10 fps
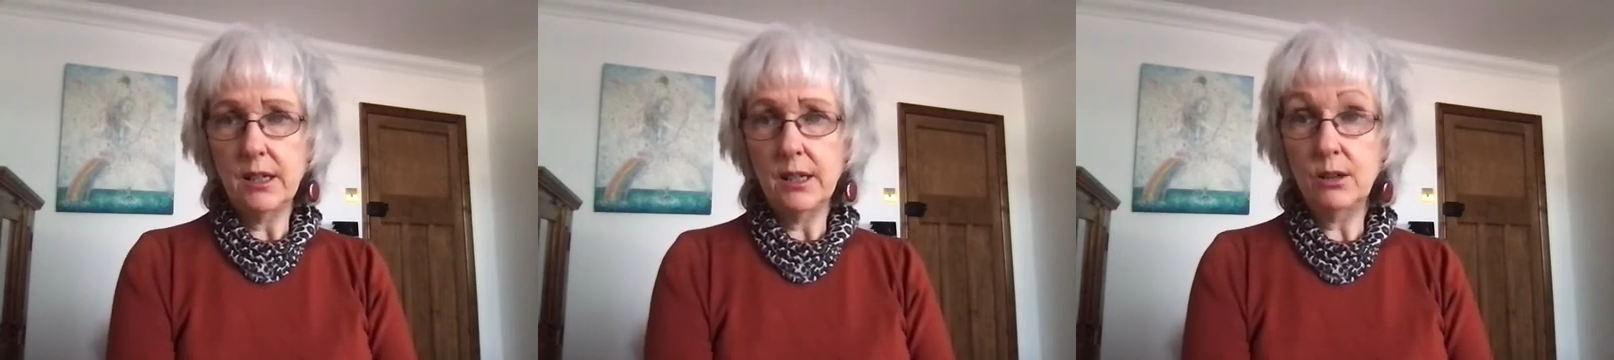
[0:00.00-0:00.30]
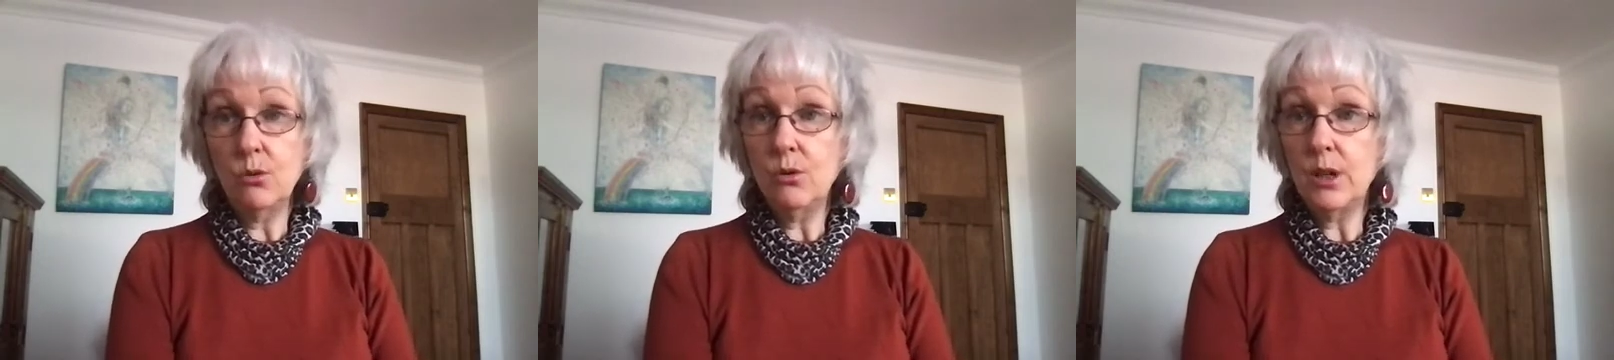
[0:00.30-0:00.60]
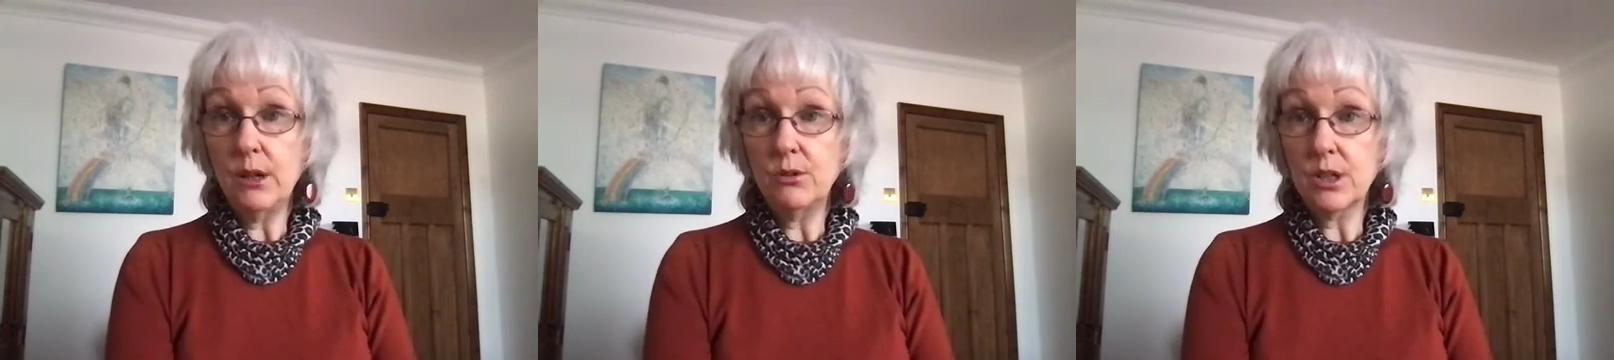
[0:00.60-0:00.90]
and all
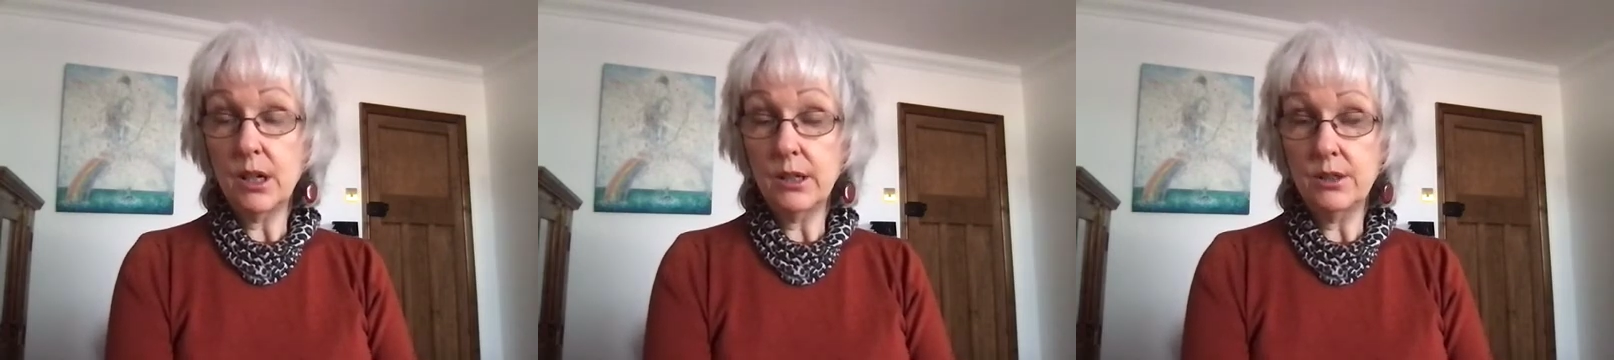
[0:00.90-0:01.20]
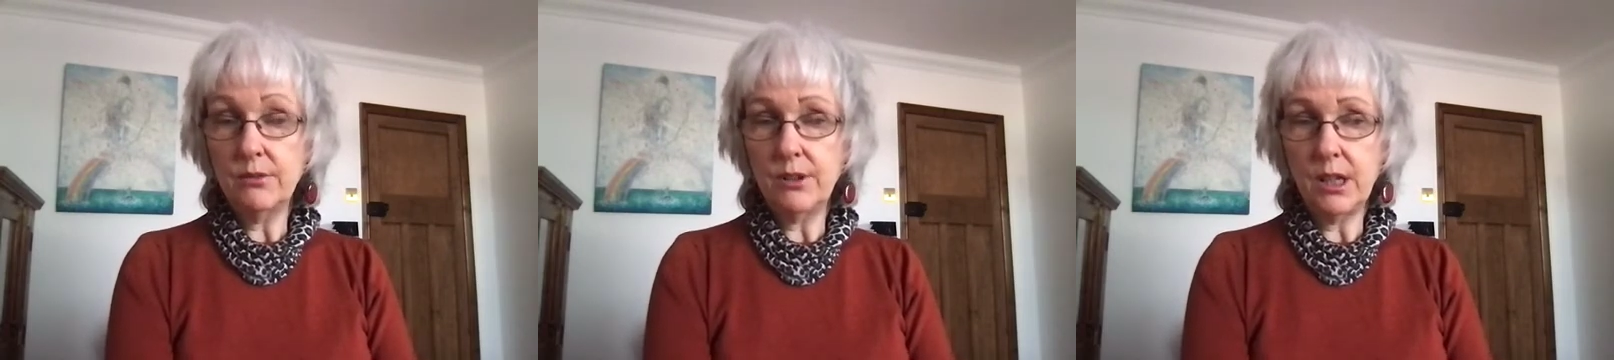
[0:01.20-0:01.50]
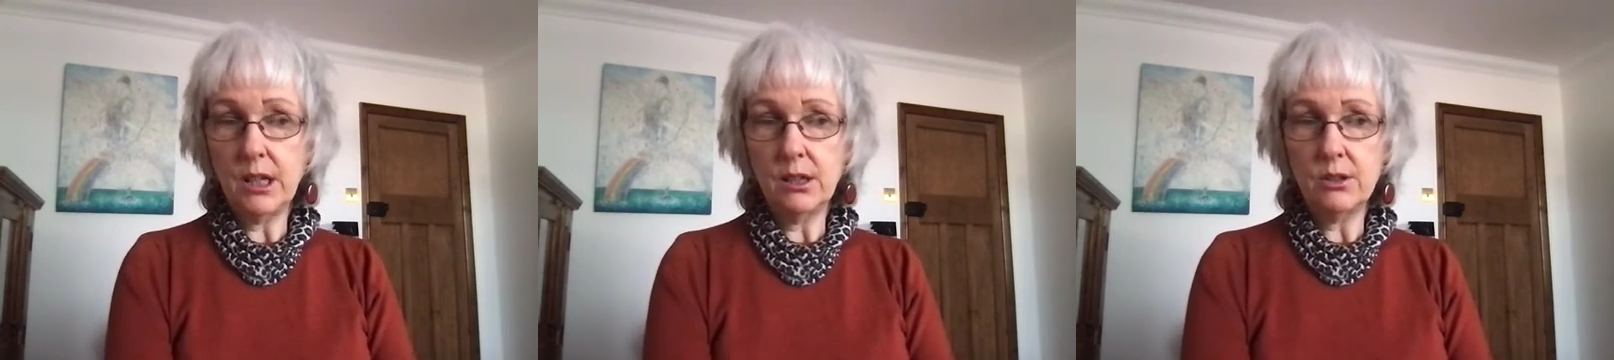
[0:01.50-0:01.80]
those kinds of
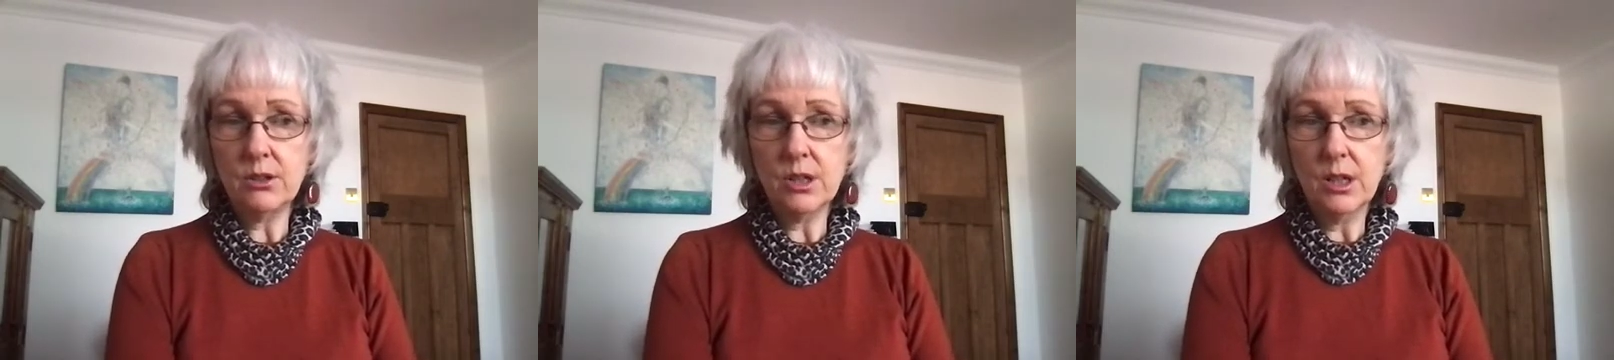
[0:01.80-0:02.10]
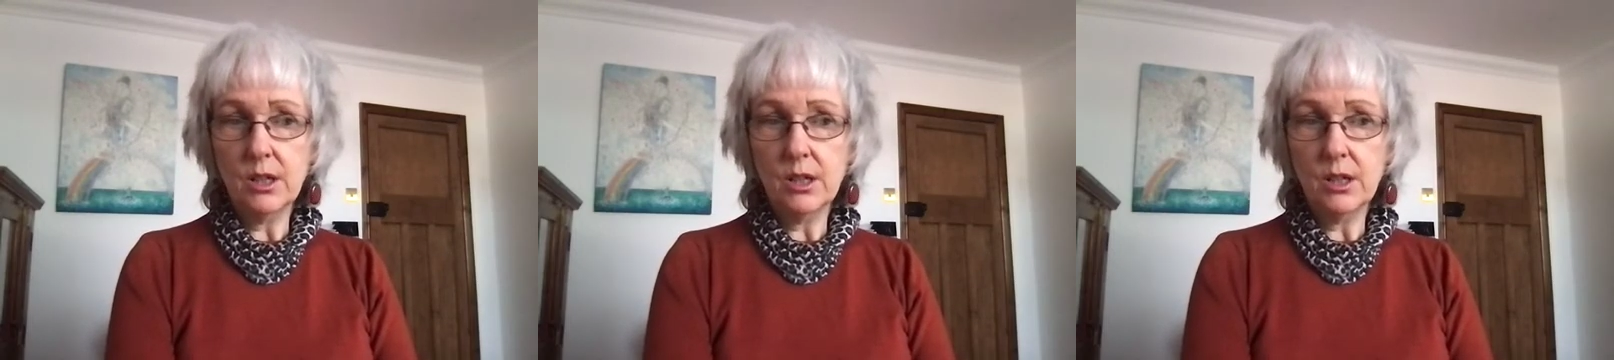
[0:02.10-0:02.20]
things